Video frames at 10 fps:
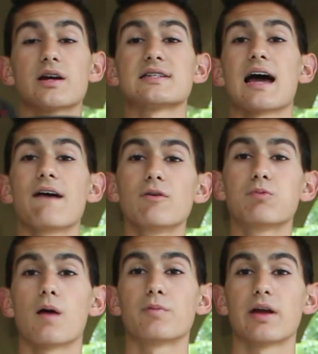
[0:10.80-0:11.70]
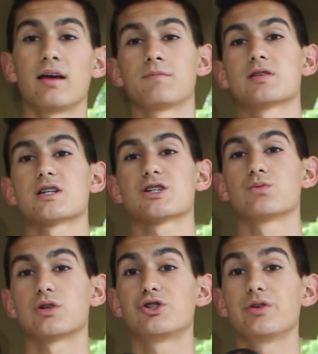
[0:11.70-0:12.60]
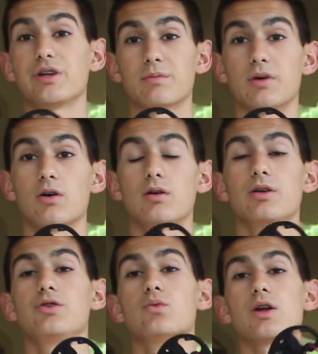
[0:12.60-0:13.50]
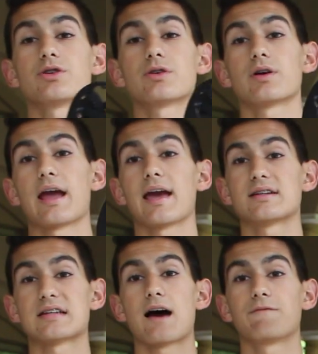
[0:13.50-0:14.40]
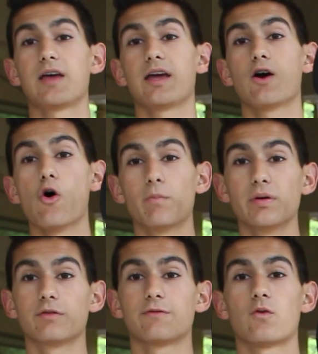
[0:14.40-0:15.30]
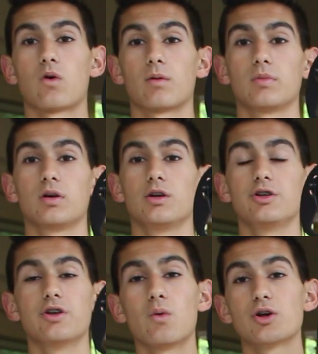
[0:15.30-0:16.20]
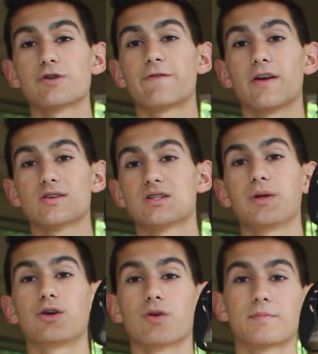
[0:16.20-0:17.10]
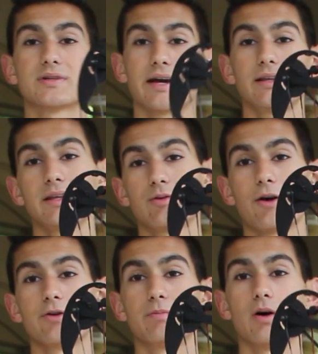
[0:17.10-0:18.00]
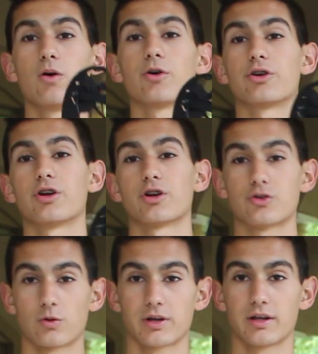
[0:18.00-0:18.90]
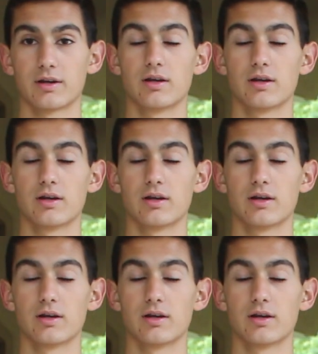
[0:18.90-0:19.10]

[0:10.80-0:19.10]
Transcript: guys, to have the proper hand position while shooting your bow, you want your hand to have a open form. You don't want your fingers to be gripped tightly around your bow or you're going to torque it.